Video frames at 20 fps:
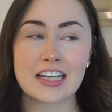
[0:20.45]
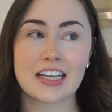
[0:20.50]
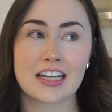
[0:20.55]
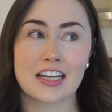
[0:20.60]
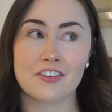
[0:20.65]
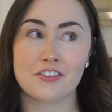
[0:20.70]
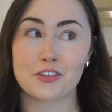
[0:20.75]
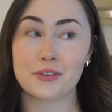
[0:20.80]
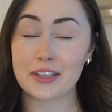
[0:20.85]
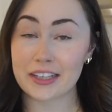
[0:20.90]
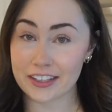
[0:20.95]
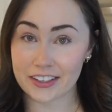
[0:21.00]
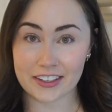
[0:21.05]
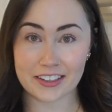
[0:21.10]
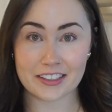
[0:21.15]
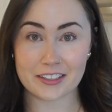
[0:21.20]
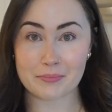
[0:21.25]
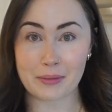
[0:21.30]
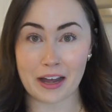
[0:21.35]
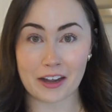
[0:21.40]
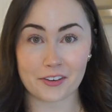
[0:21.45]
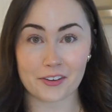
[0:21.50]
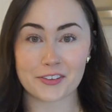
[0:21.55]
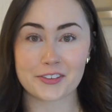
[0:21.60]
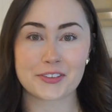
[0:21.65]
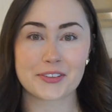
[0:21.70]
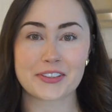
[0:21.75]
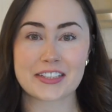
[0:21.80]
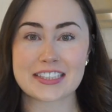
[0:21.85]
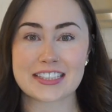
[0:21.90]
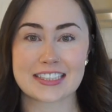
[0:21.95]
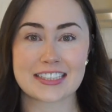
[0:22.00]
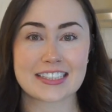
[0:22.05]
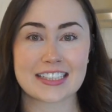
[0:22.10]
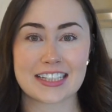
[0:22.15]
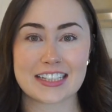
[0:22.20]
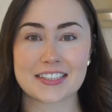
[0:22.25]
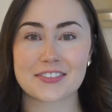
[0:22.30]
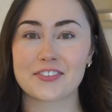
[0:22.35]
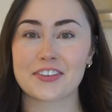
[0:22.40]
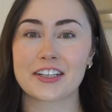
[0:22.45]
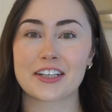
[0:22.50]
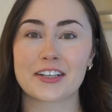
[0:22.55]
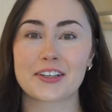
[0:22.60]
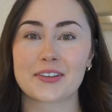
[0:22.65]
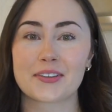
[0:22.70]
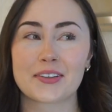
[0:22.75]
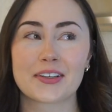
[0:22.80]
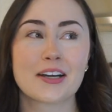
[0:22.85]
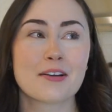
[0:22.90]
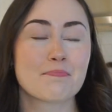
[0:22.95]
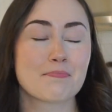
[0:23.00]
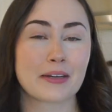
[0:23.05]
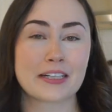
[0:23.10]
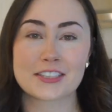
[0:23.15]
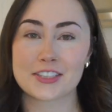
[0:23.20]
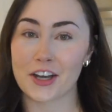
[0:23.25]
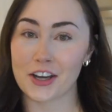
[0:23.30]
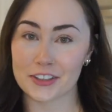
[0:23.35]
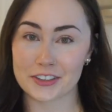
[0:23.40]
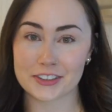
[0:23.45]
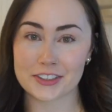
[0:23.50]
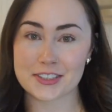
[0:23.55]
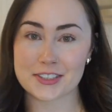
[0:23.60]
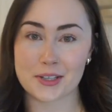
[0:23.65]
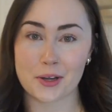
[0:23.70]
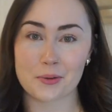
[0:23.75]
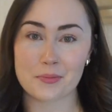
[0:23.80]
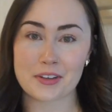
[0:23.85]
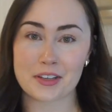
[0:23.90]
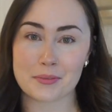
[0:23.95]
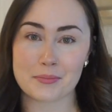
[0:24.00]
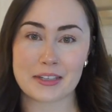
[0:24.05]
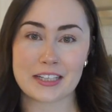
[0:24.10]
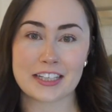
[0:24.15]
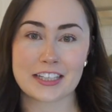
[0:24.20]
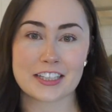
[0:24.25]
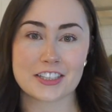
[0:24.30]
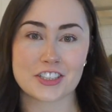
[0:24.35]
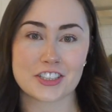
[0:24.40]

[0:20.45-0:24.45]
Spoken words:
If you hear any background noise in today's video, my toddler is home with me.